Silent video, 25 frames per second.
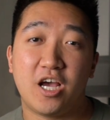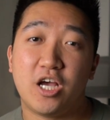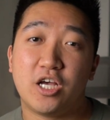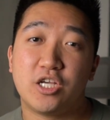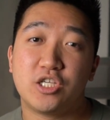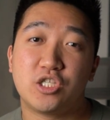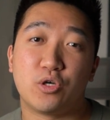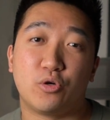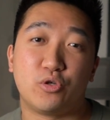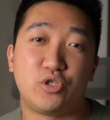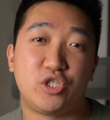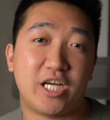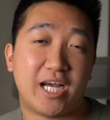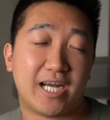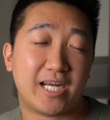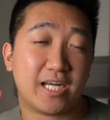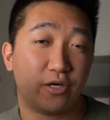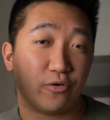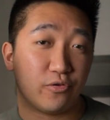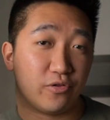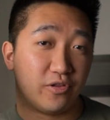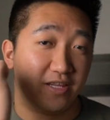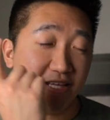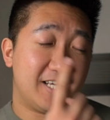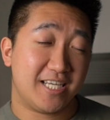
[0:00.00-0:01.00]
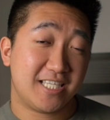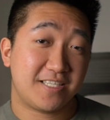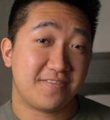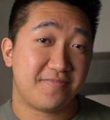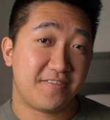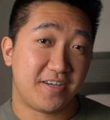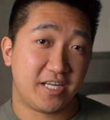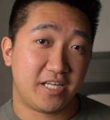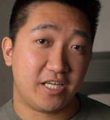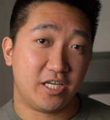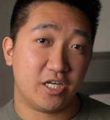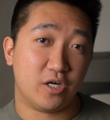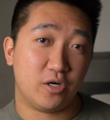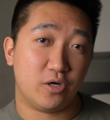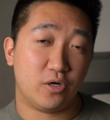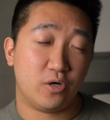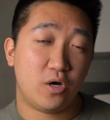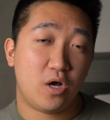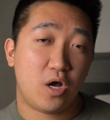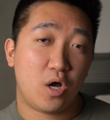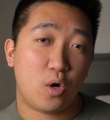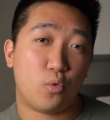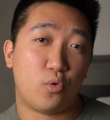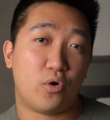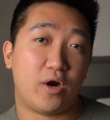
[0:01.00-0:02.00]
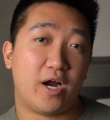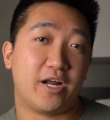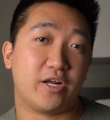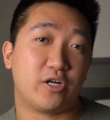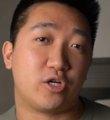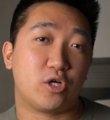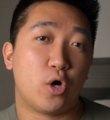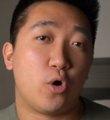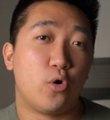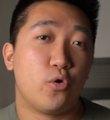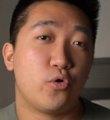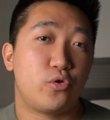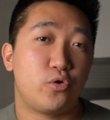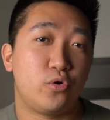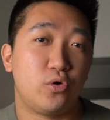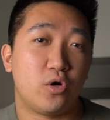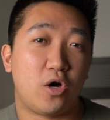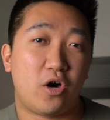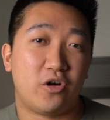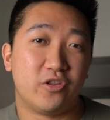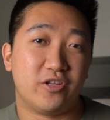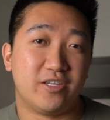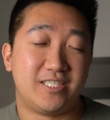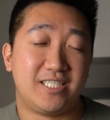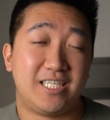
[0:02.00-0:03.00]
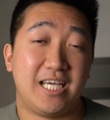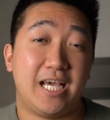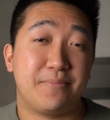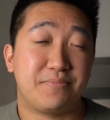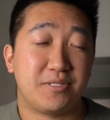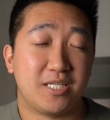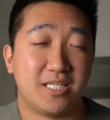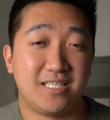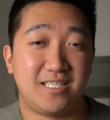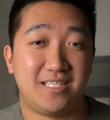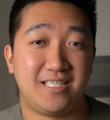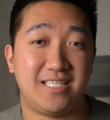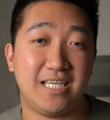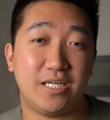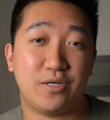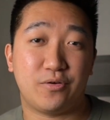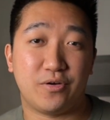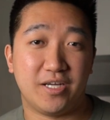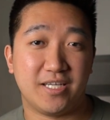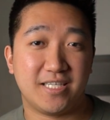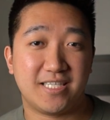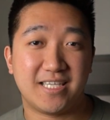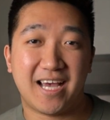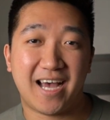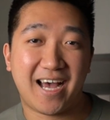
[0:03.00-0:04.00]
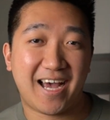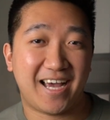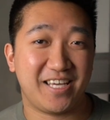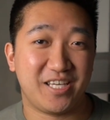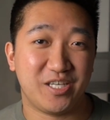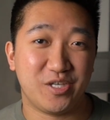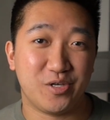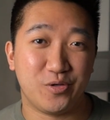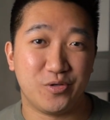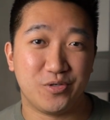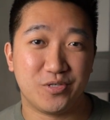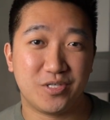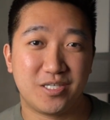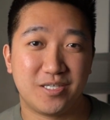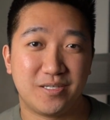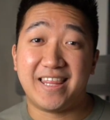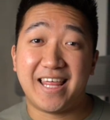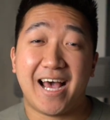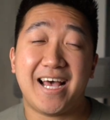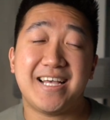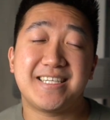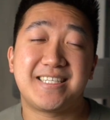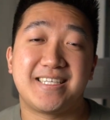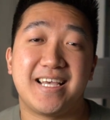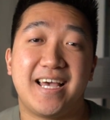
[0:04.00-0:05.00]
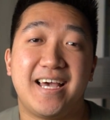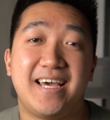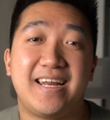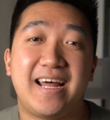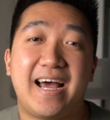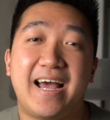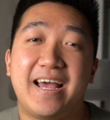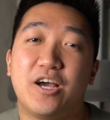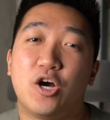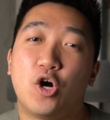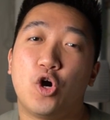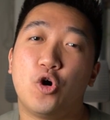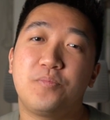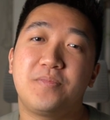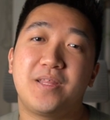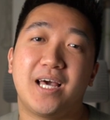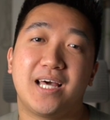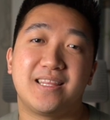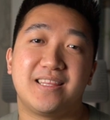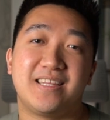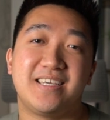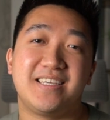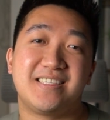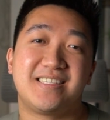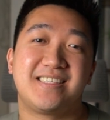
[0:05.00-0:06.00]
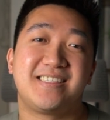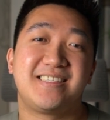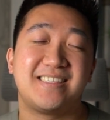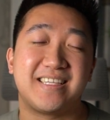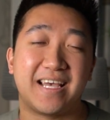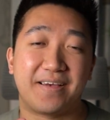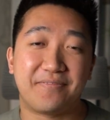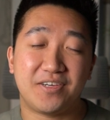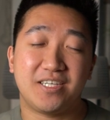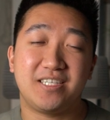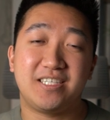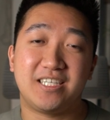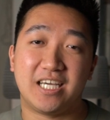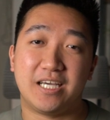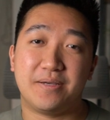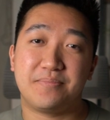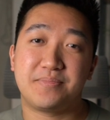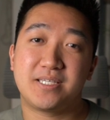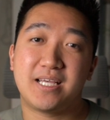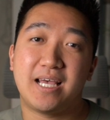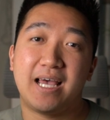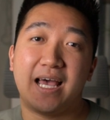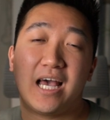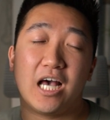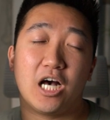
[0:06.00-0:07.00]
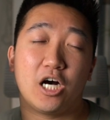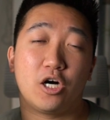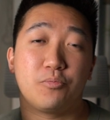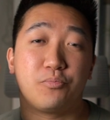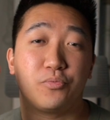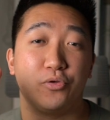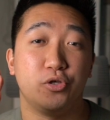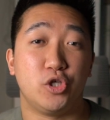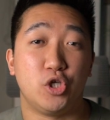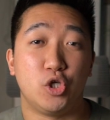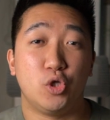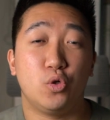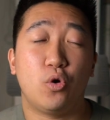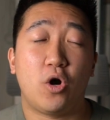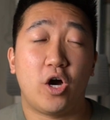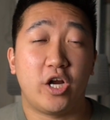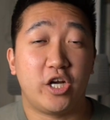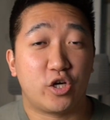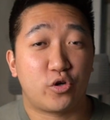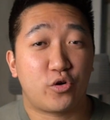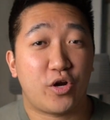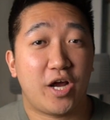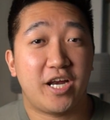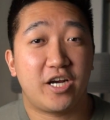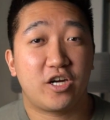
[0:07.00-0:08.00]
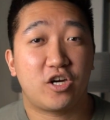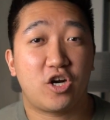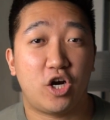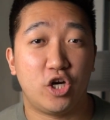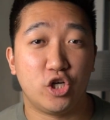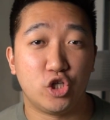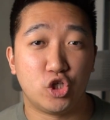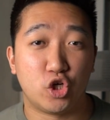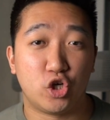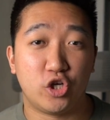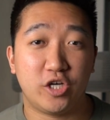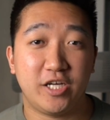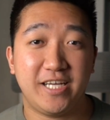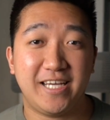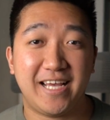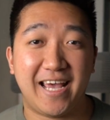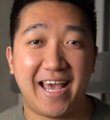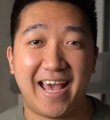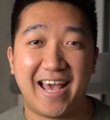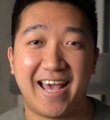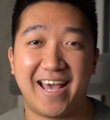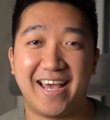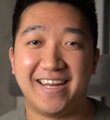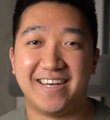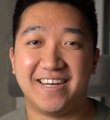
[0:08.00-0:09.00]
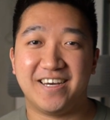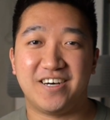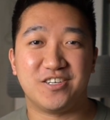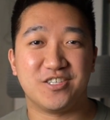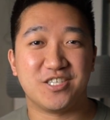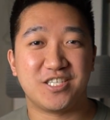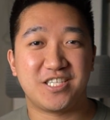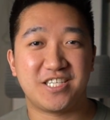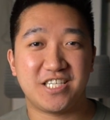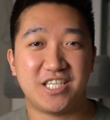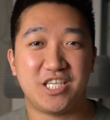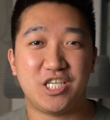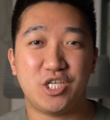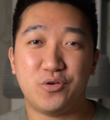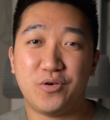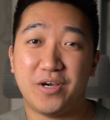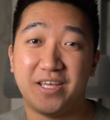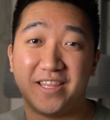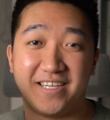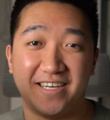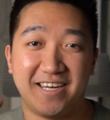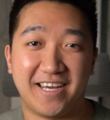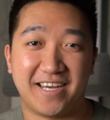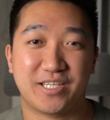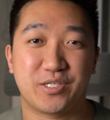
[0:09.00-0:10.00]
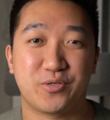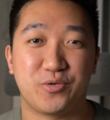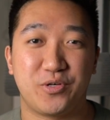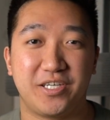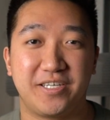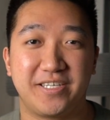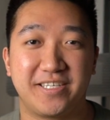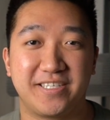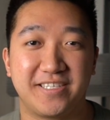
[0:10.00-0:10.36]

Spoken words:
So check out this video where I go through all the tips and secrets I use. That said, I hope that these 7 tips help you on your credit card journey, and I'll see you in the next one.